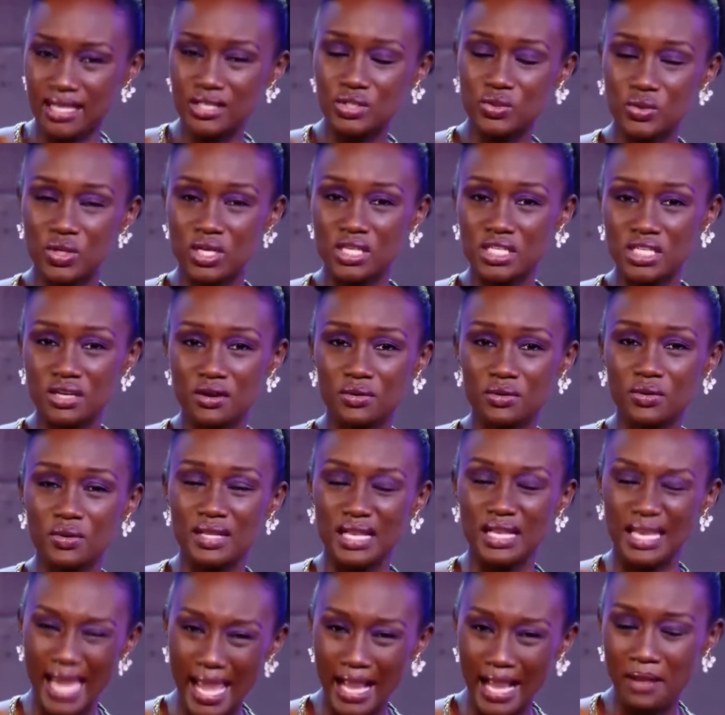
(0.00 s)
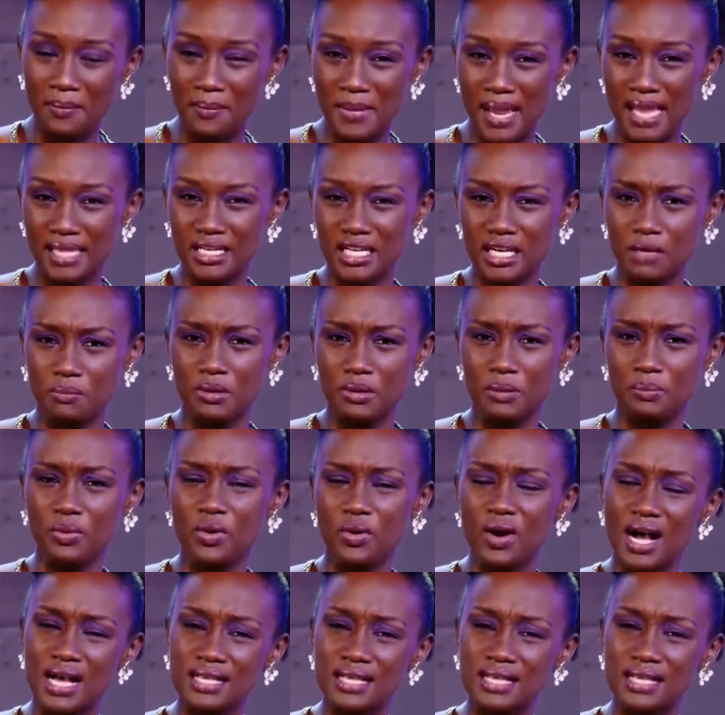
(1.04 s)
Get to interact with like-minded people,